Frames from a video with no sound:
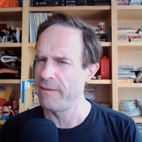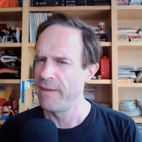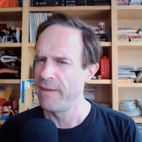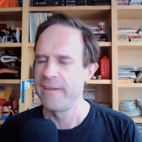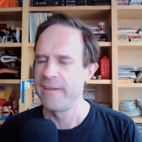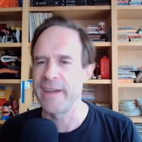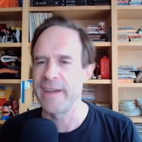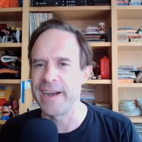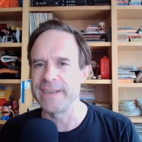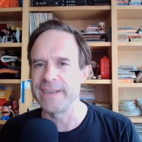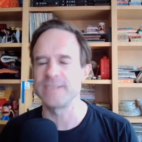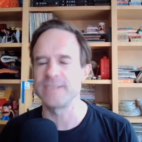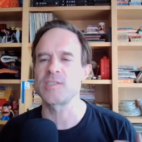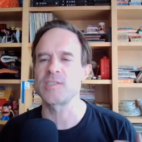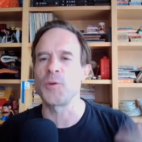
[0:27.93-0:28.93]
Uh,
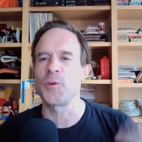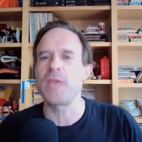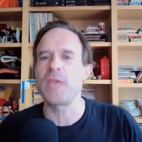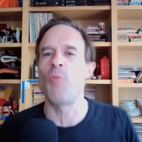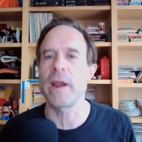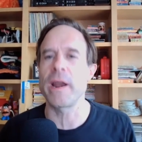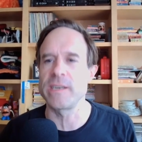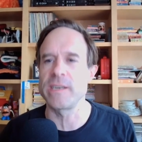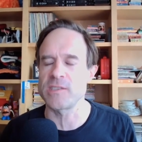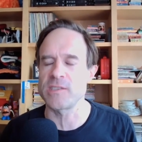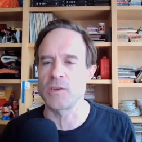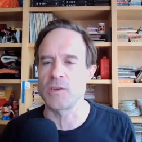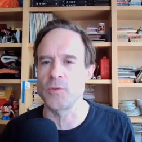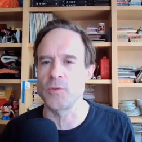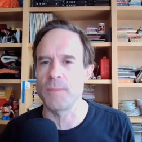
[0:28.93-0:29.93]
so he wanted to start
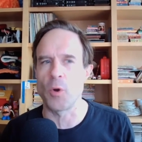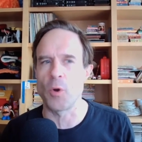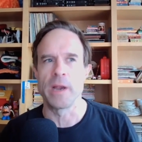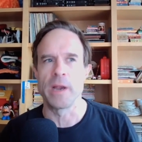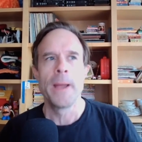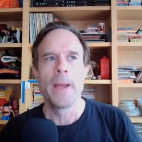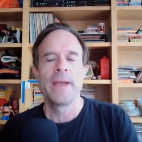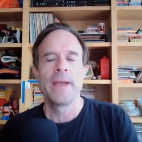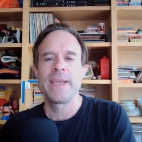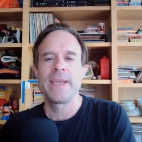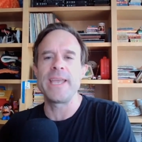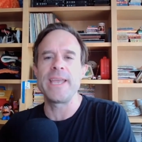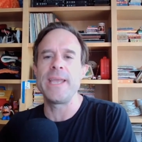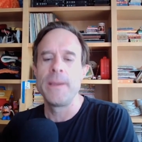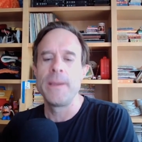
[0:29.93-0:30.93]
doing more.
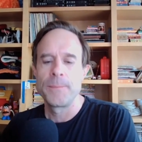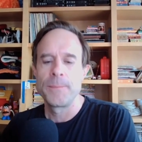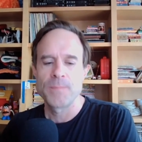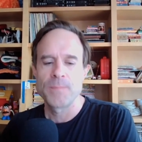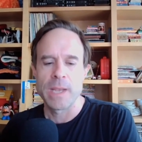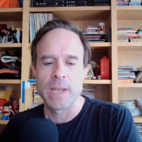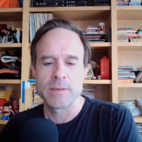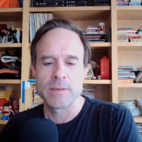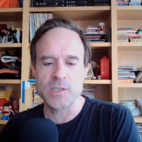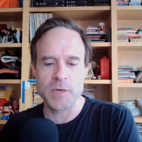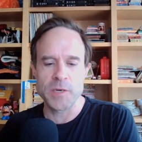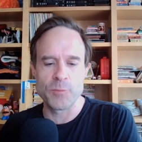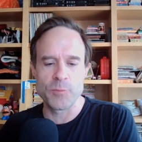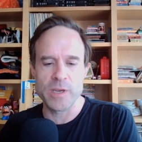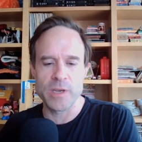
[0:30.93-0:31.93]
He started
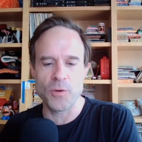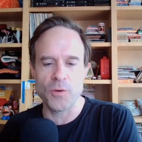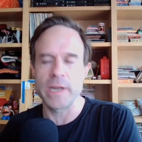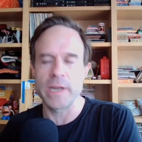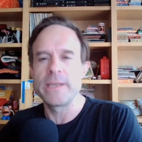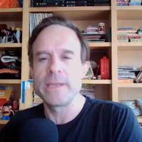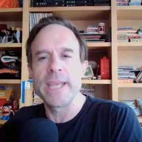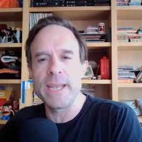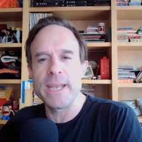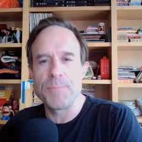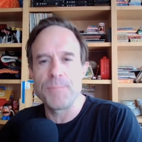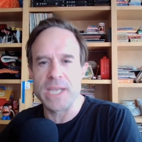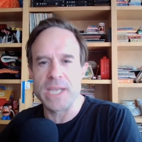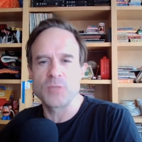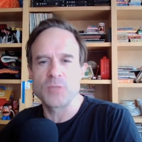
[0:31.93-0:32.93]
recording, getting
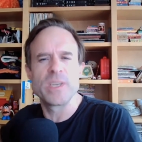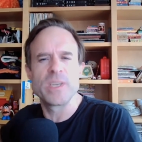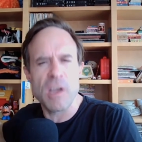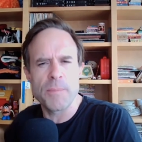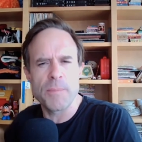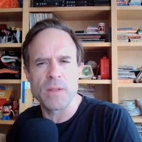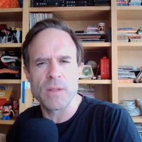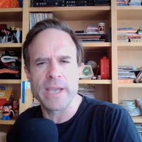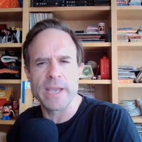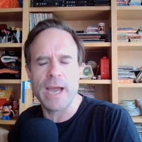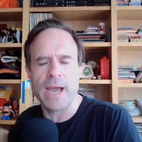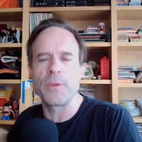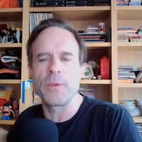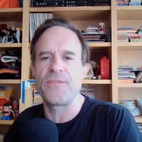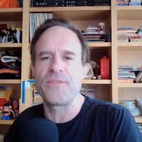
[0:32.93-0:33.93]
beats. We talk about like how he
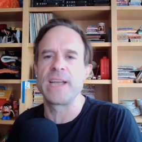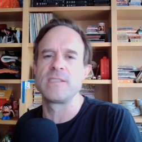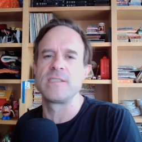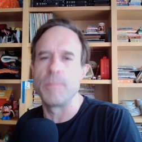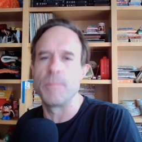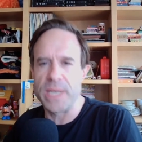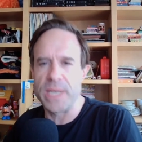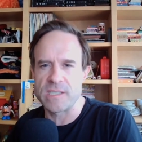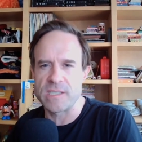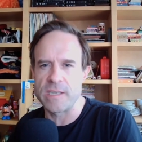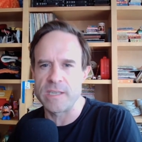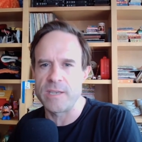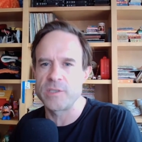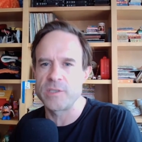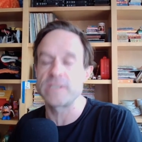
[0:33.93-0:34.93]
finds the beats that he
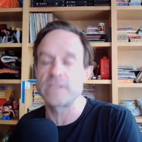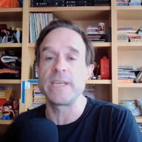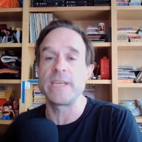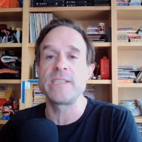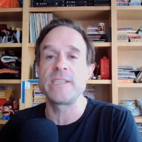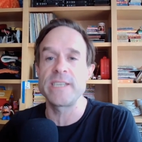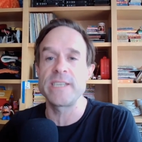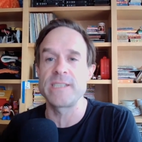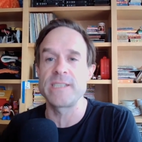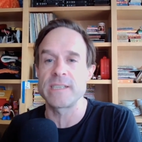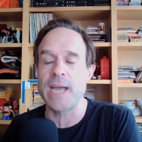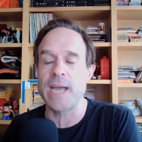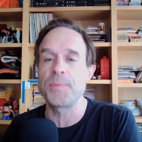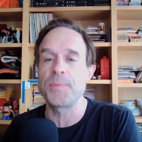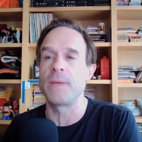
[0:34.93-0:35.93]
uses and he sings on
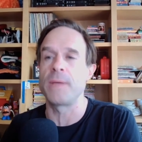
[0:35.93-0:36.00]
top of them.